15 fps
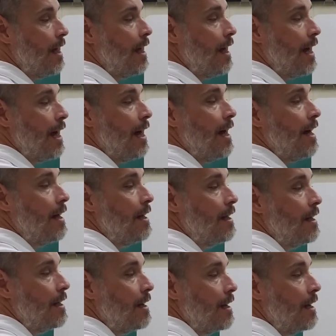À
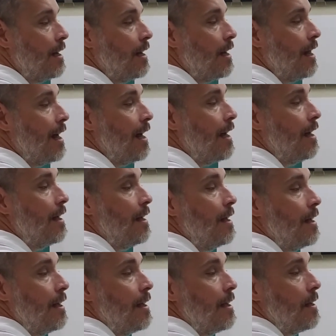la
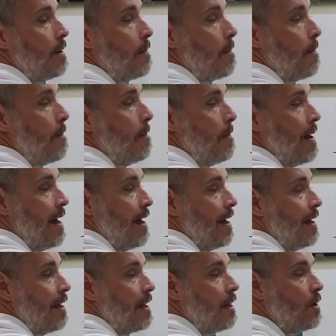main
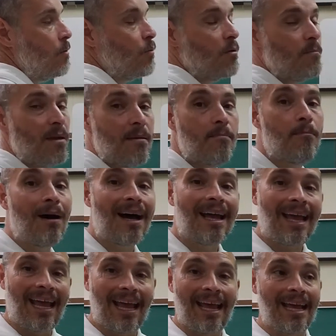would be by
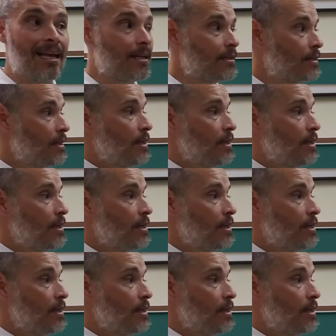hand.